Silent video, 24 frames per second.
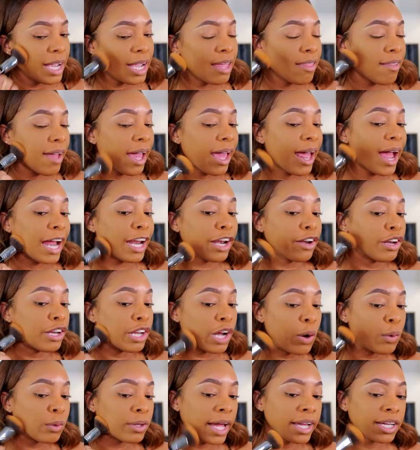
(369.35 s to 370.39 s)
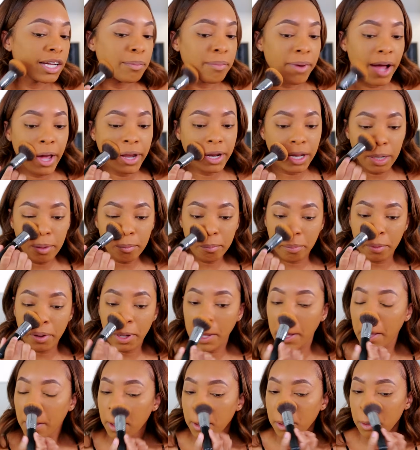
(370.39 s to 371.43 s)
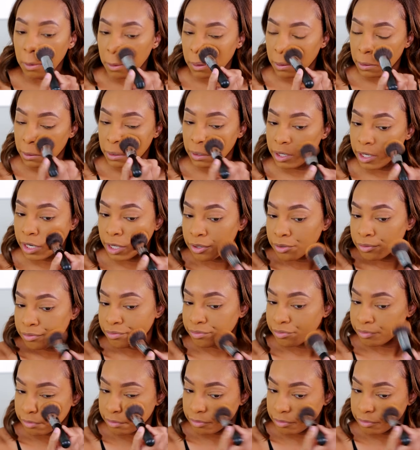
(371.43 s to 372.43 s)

And that I don't like about it, but, you know,